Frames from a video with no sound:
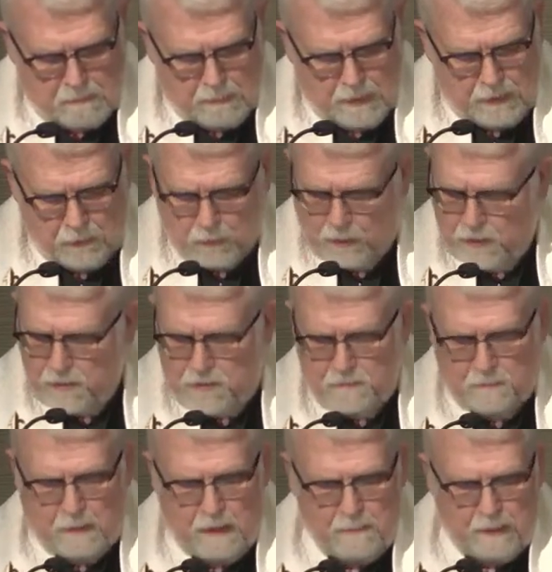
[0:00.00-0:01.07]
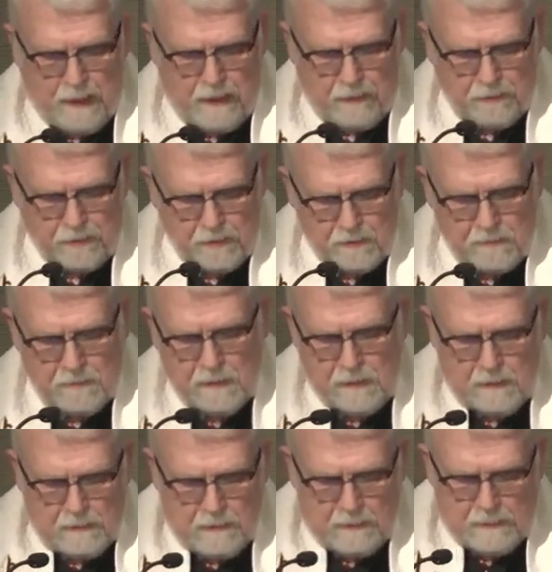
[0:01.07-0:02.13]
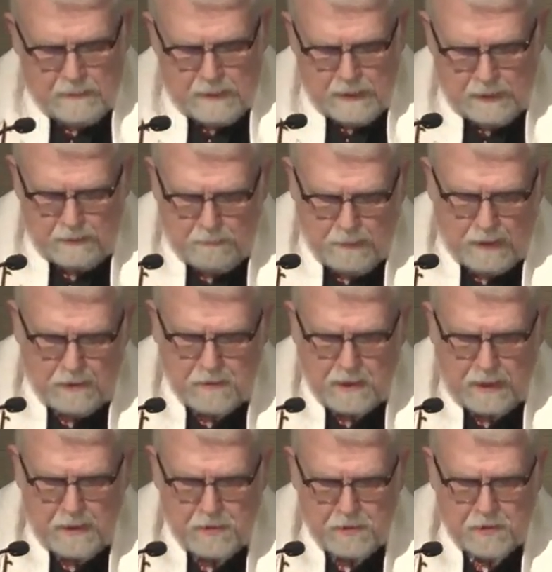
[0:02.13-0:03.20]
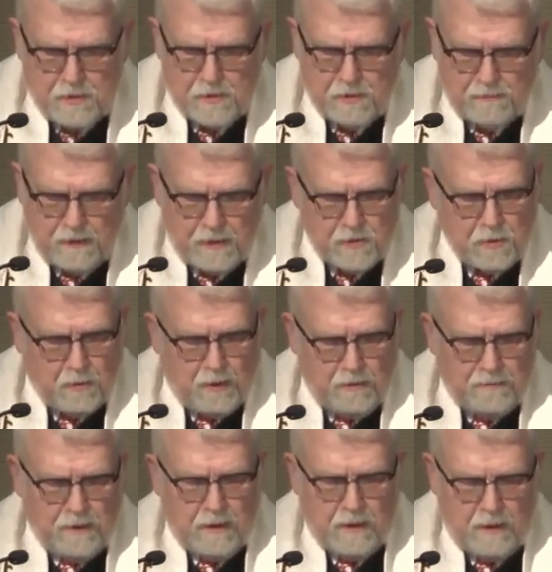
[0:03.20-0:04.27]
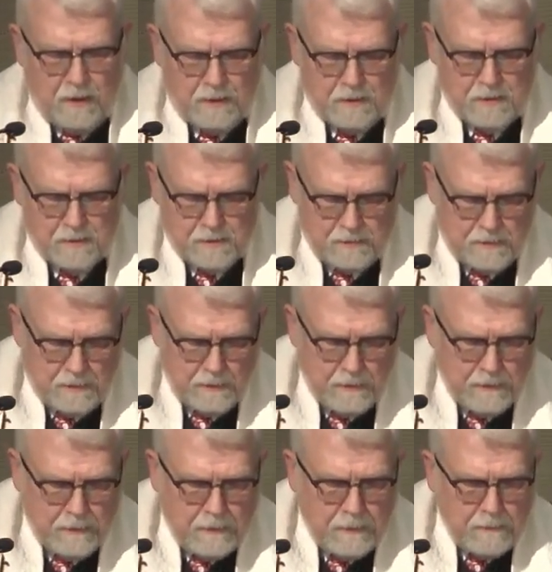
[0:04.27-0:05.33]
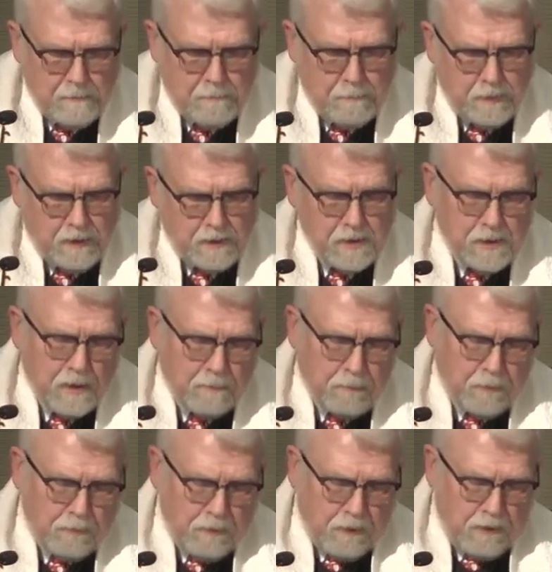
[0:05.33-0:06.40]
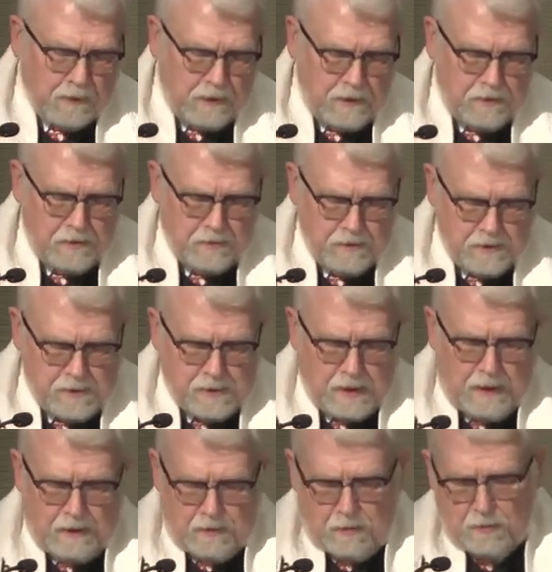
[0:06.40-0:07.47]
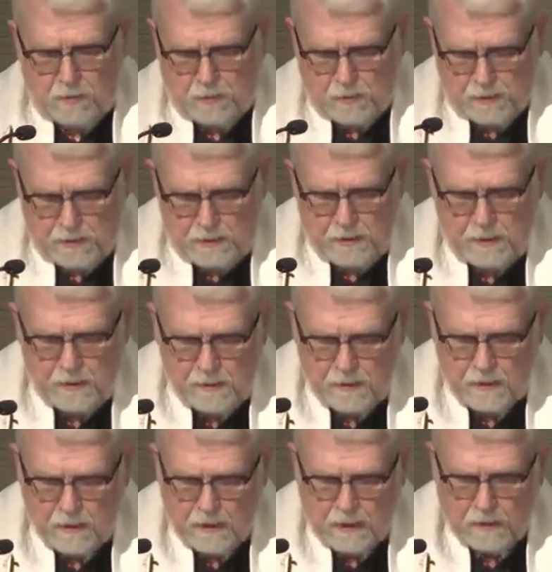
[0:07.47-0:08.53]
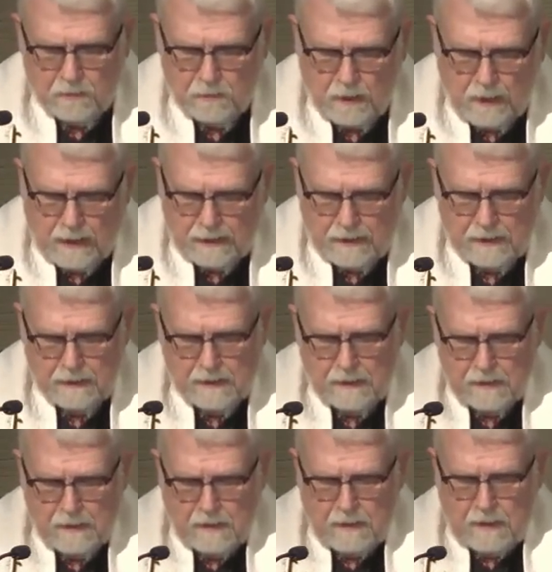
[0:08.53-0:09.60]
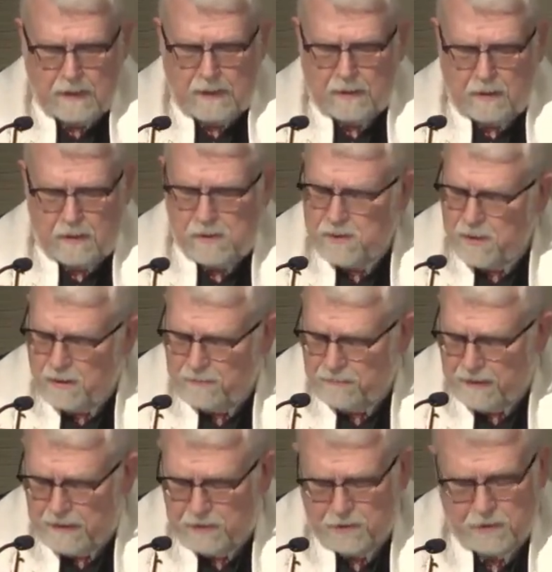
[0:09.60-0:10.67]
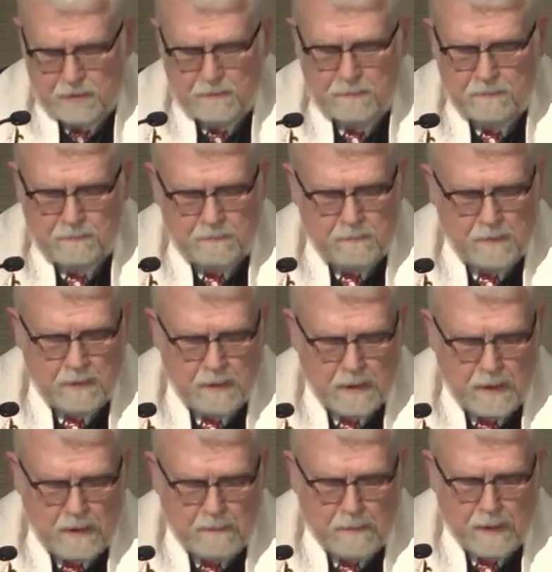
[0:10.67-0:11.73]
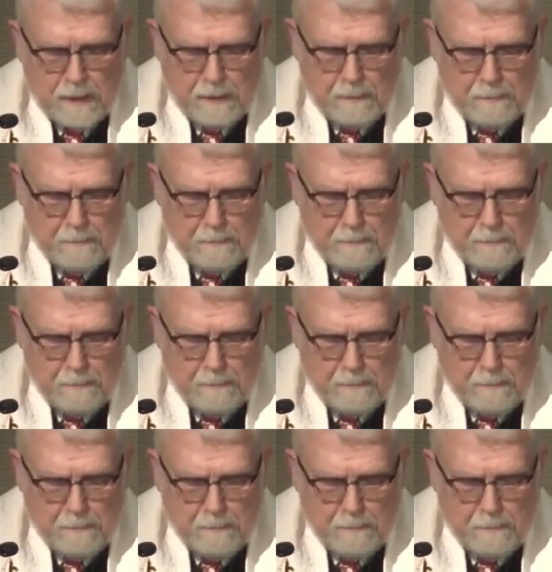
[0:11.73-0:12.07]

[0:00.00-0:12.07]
May the words of my mouth and the meditations of each one of our hearts be acceptable in your sight, O Lord, our rock and our salvation. Amen.